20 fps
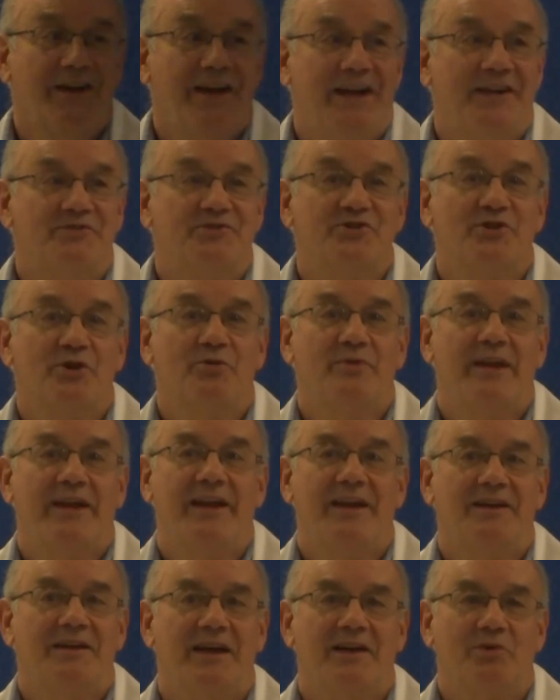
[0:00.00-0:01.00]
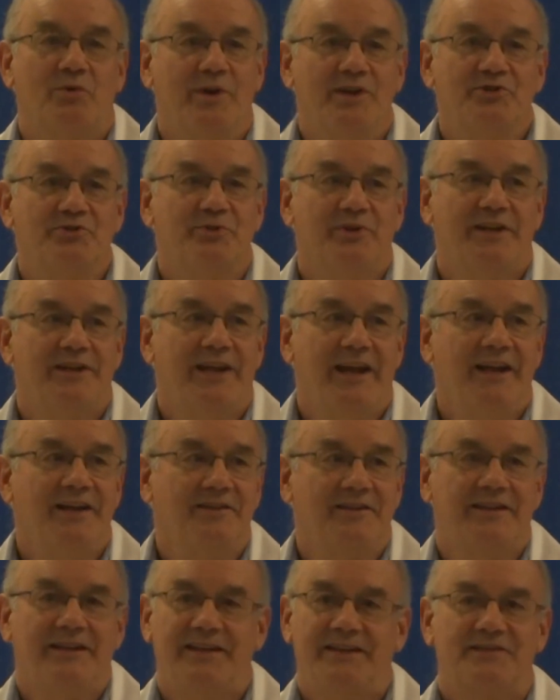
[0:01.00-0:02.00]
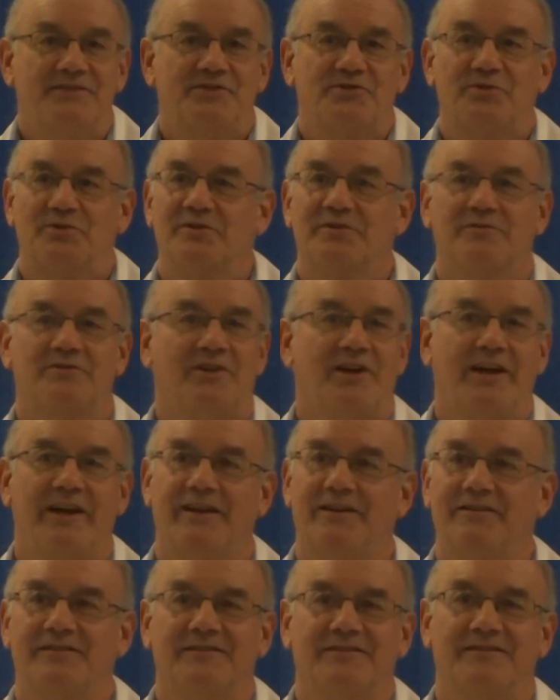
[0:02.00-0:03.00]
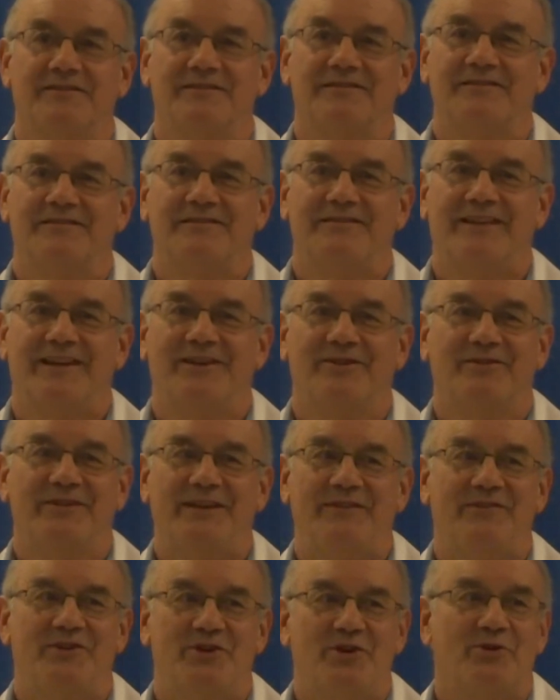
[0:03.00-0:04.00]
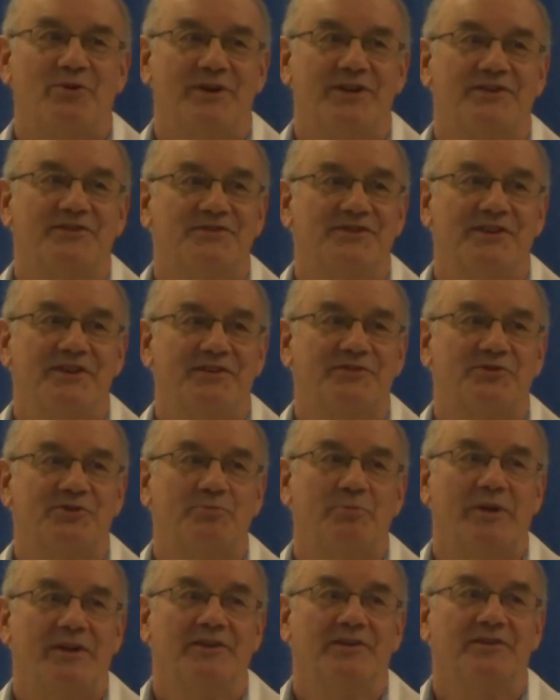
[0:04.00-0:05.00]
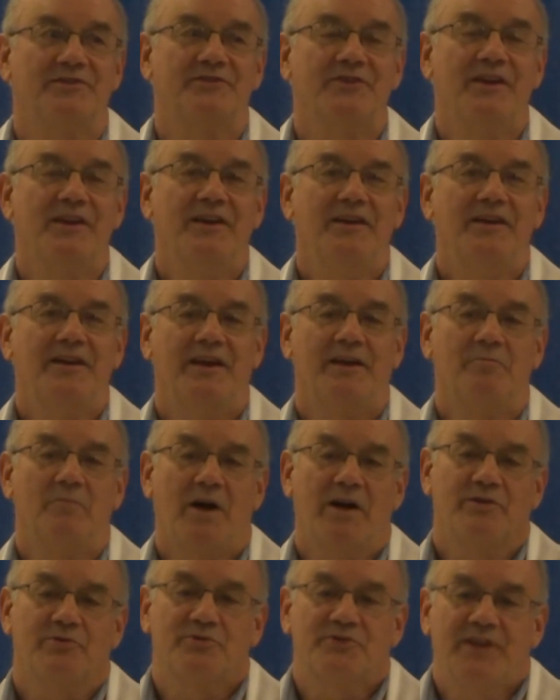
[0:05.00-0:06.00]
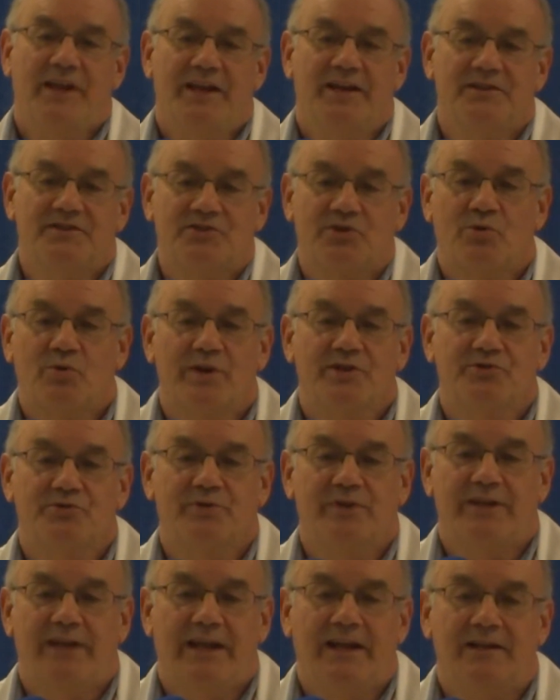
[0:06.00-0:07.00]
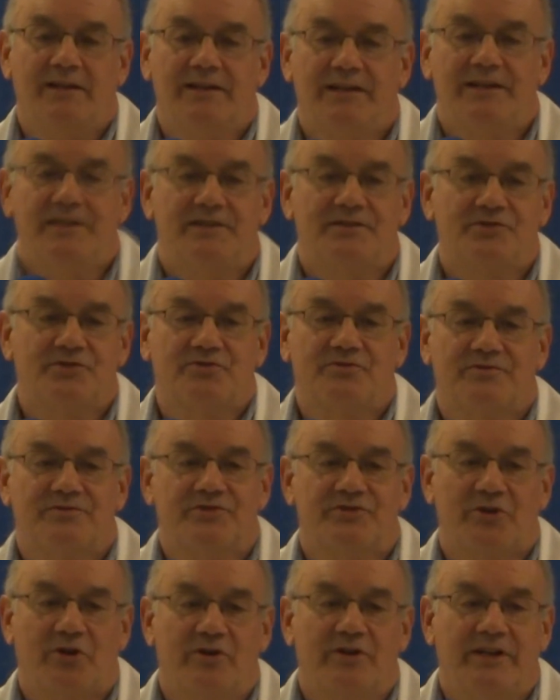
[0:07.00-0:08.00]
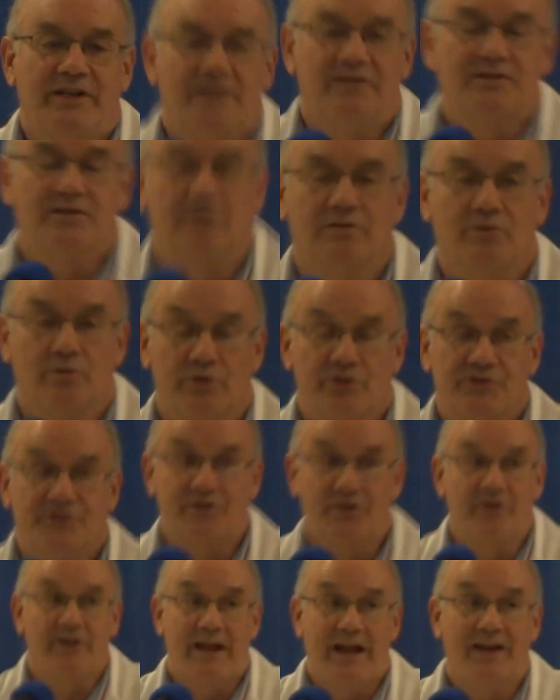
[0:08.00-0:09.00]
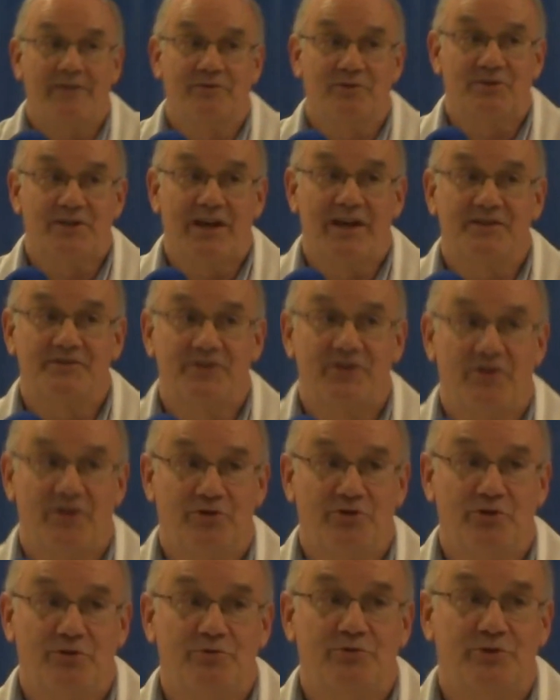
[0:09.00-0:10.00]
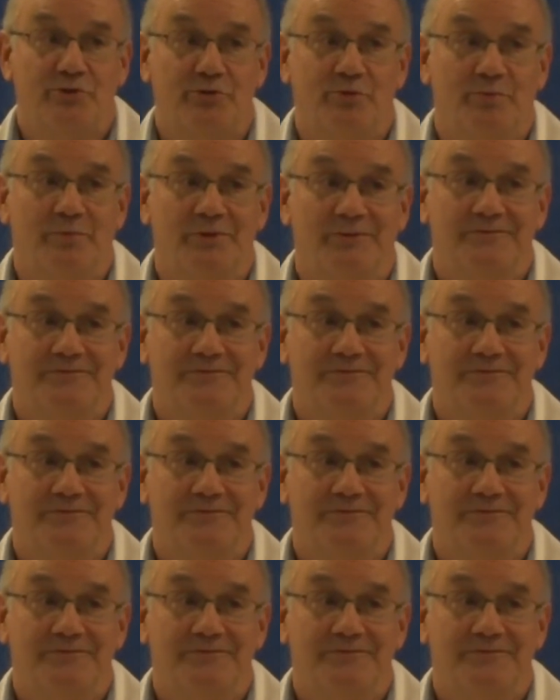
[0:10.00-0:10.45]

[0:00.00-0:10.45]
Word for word: And so Equestria Daily is sort of like, they don't even know it exists because, and my understanding is Equestria Daily is going to start advertising on YouTube.